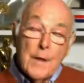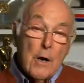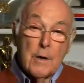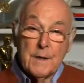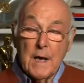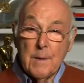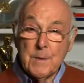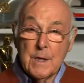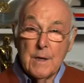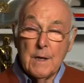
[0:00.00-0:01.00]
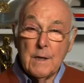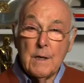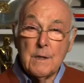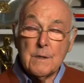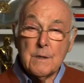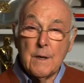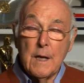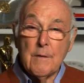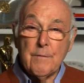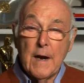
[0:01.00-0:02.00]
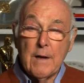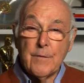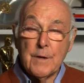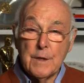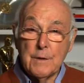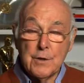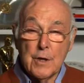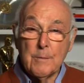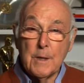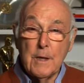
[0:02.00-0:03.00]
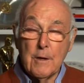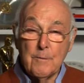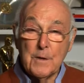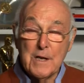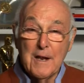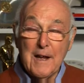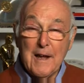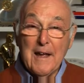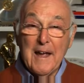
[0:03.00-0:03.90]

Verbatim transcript: The Hockenheim circuit is near Frankfurt in Germany, obviously,